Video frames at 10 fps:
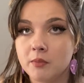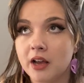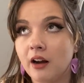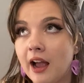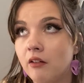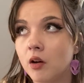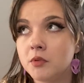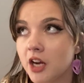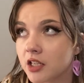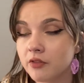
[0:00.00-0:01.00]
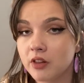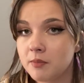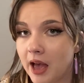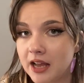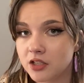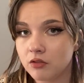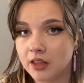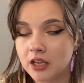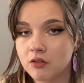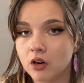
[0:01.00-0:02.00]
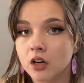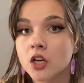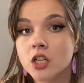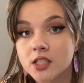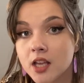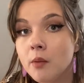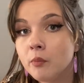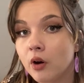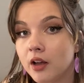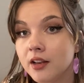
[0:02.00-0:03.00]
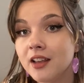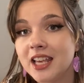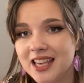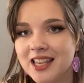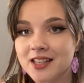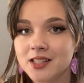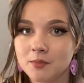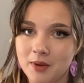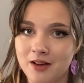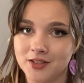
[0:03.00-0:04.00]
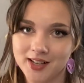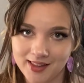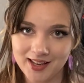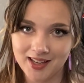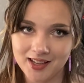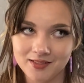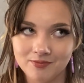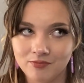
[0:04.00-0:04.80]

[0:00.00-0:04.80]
no matter how objectively bad you think you are, someone is bound to like it.